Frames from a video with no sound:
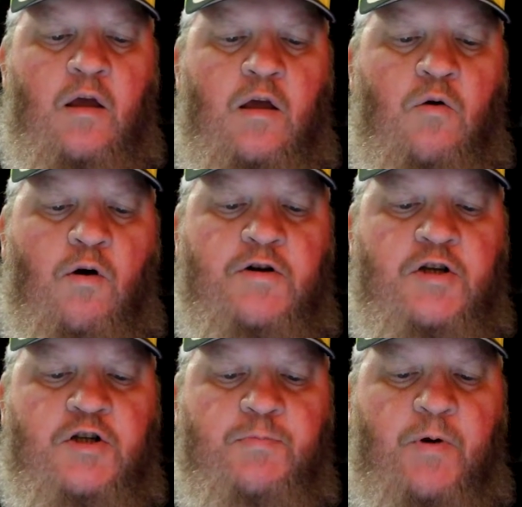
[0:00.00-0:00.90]
You are
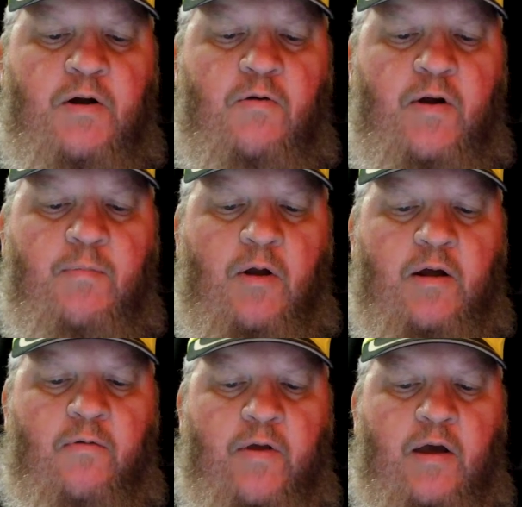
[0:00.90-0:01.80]
to sprinkle their
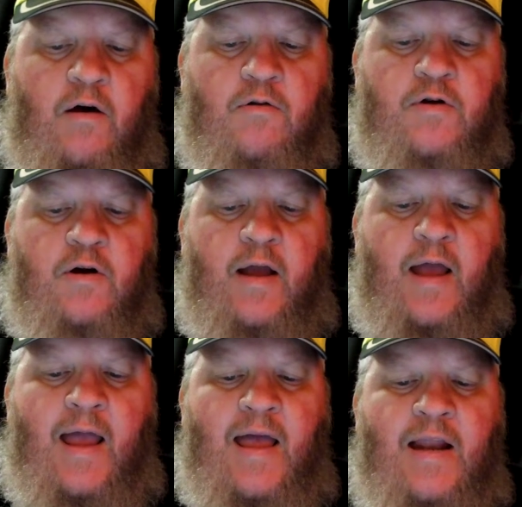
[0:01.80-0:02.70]
blood on the altar,
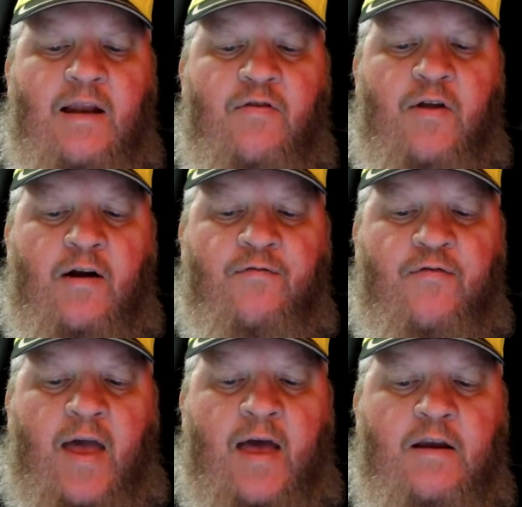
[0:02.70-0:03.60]
and their
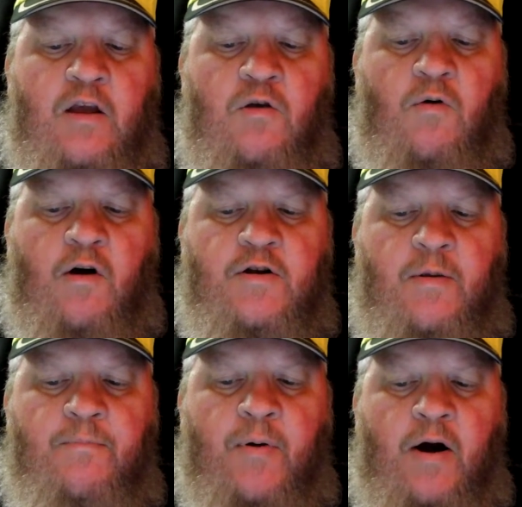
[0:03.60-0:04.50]
fat you are to
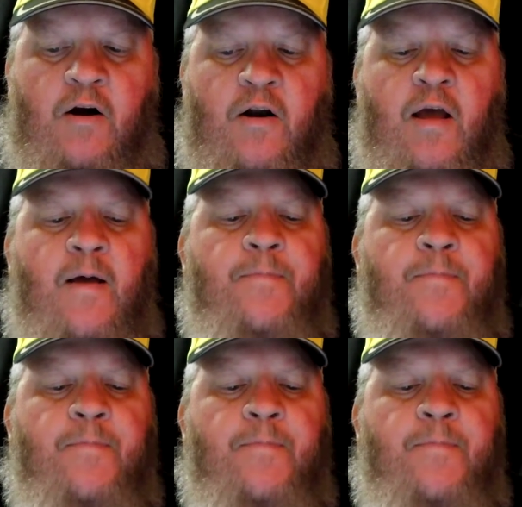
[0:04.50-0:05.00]
burn